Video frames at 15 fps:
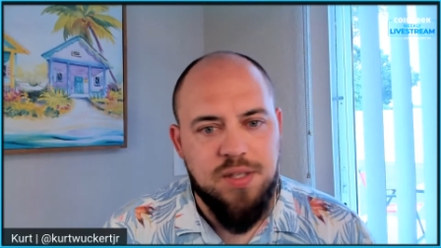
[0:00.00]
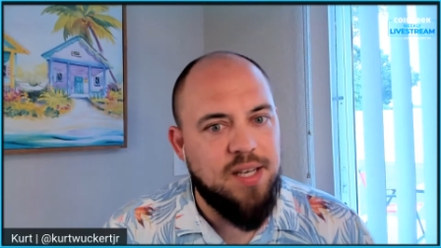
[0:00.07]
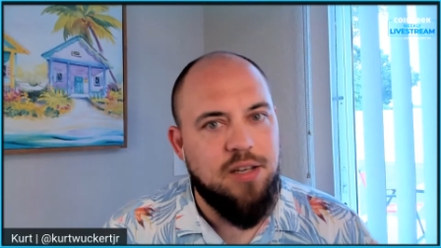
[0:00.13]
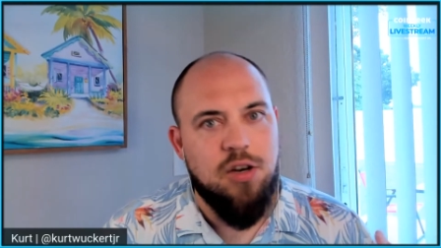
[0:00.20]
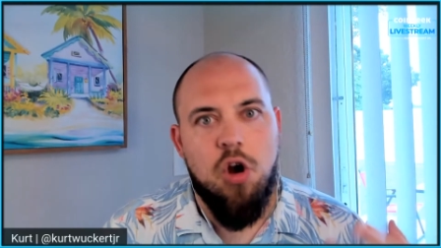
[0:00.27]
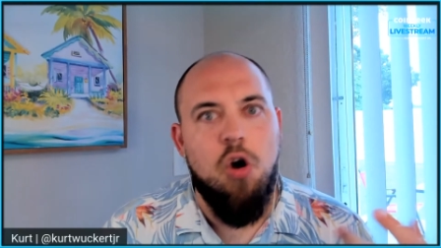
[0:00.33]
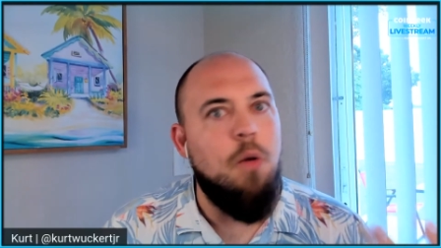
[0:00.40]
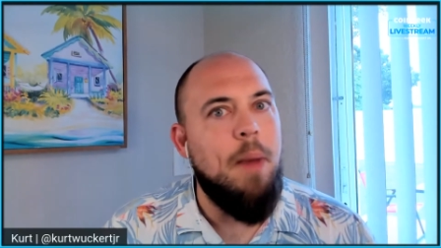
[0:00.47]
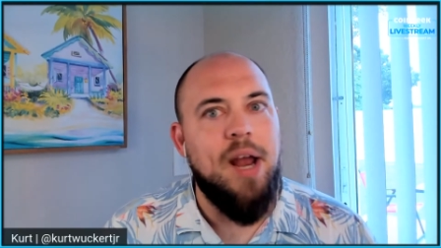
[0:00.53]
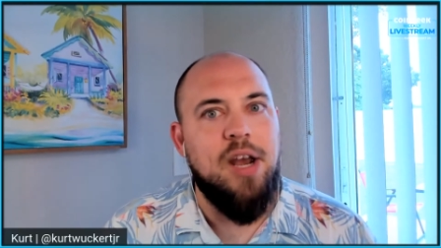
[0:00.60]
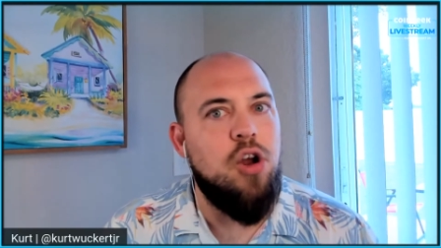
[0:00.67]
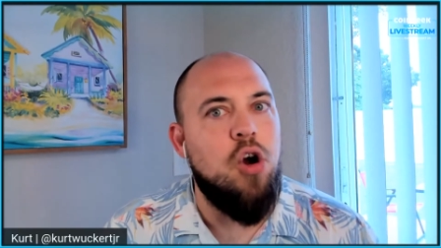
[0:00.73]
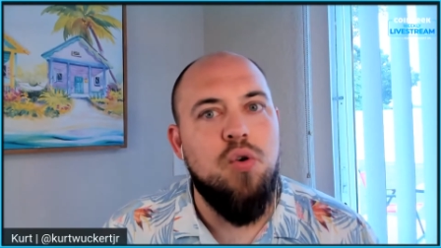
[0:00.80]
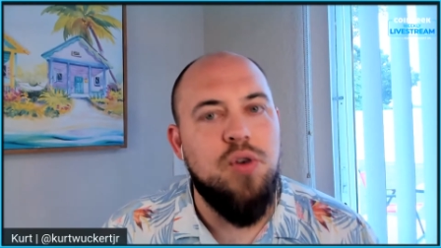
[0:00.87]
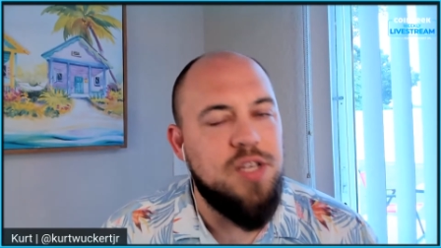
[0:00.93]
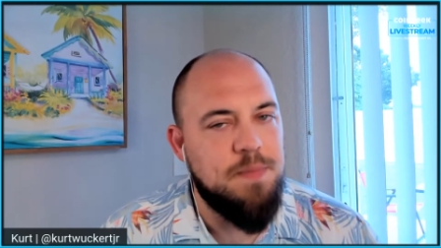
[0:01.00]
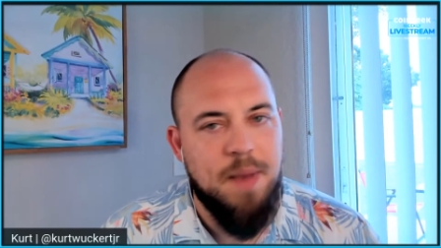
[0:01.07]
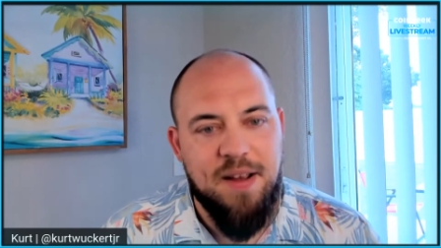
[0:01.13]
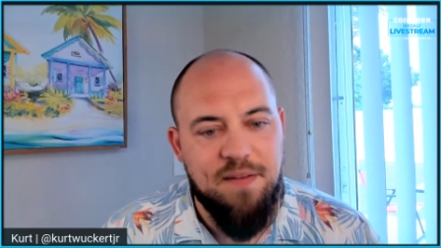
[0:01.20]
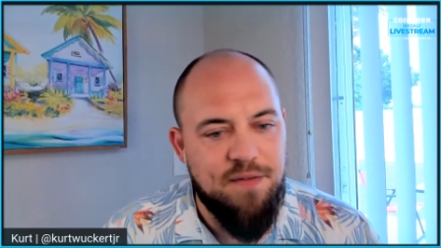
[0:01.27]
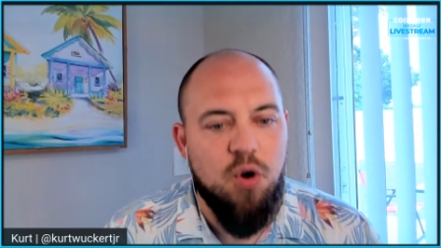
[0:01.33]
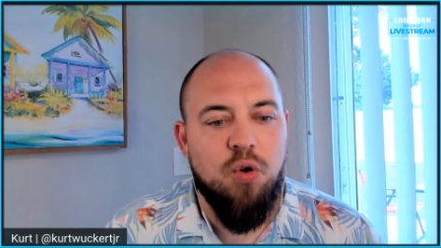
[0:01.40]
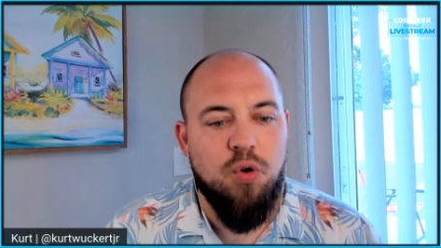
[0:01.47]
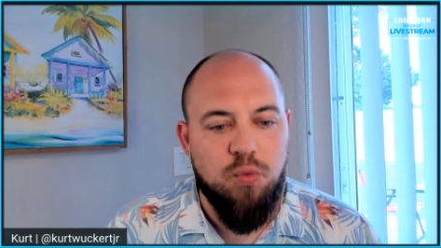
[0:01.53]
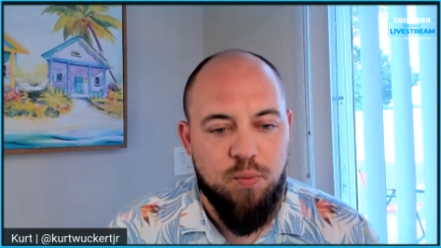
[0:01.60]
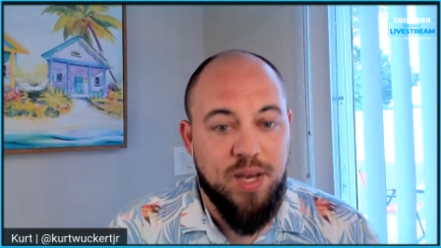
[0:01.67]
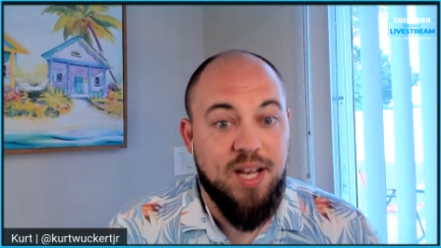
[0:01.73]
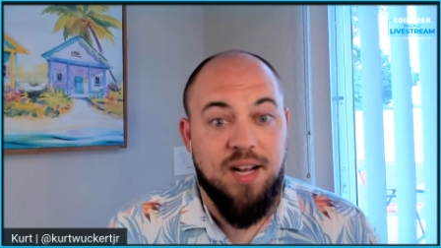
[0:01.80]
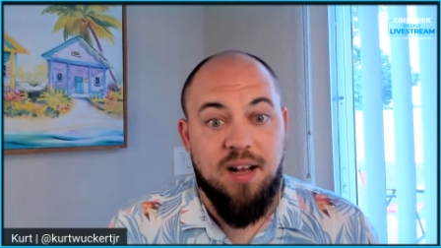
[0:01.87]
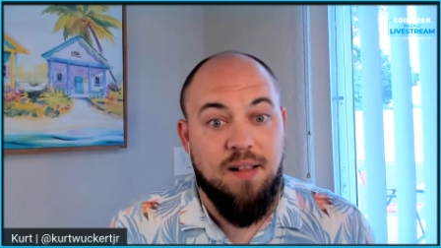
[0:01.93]
Like, no, my node is my vote, and
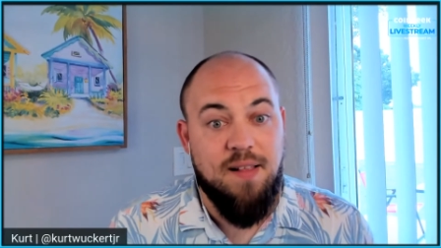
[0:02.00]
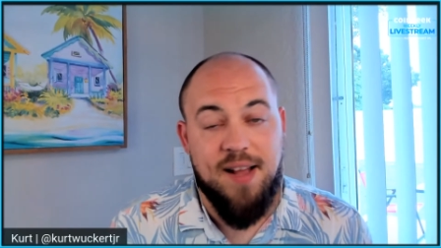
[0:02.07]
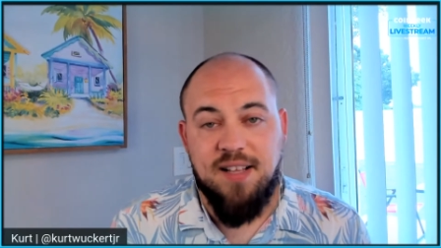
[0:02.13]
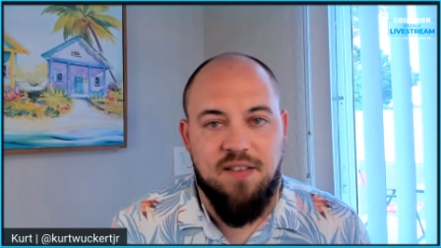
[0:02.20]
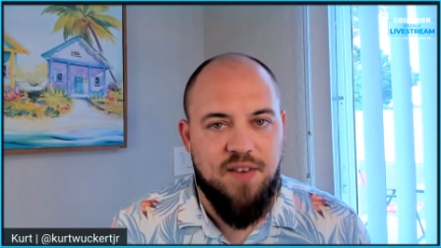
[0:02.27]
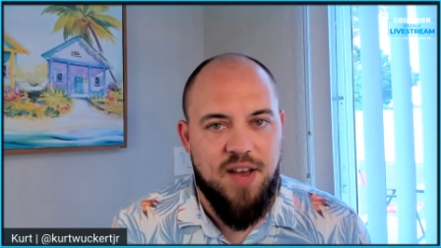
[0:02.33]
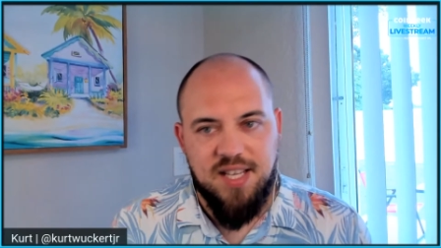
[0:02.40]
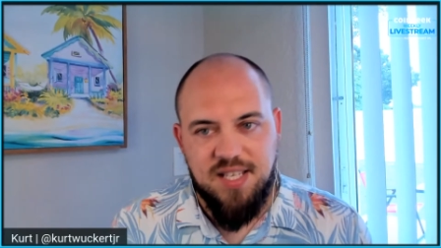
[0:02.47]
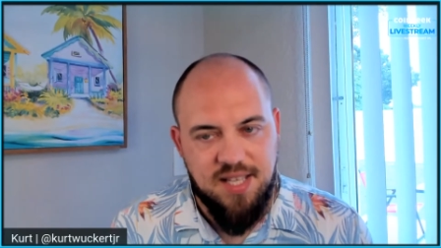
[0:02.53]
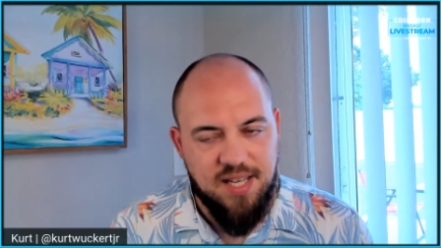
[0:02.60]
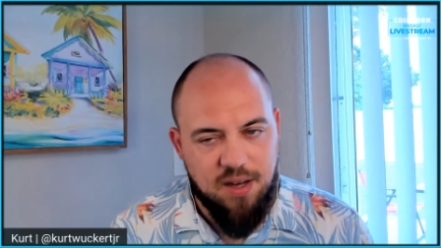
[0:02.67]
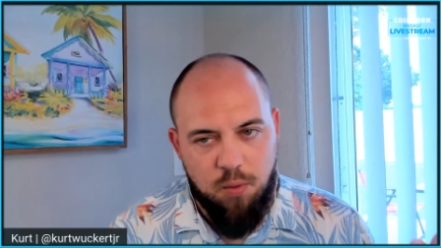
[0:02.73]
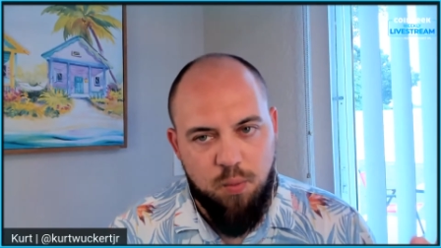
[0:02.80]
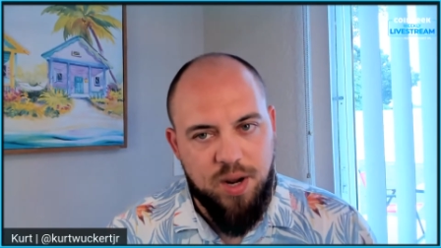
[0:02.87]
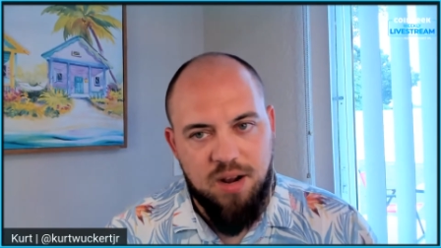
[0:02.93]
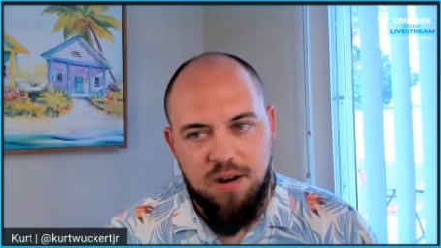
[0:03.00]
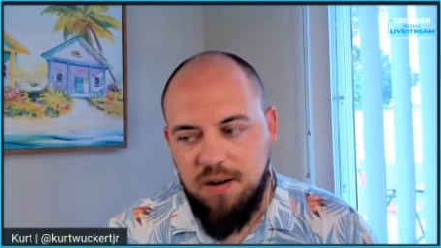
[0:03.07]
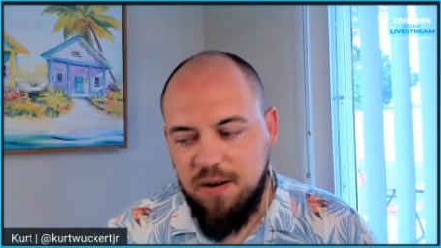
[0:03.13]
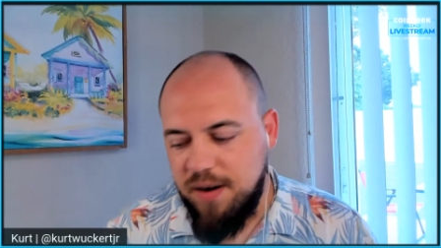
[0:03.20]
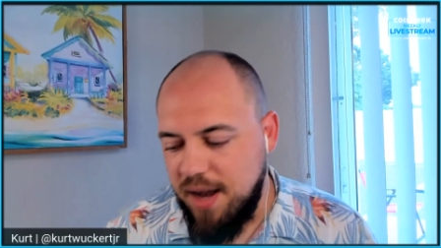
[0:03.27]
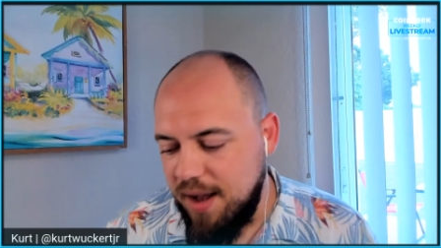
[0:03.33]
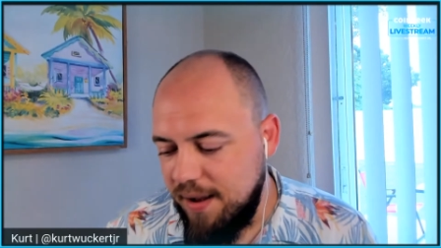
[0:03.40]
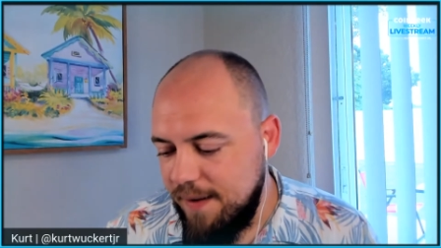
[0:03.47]
we can collectivize like a weird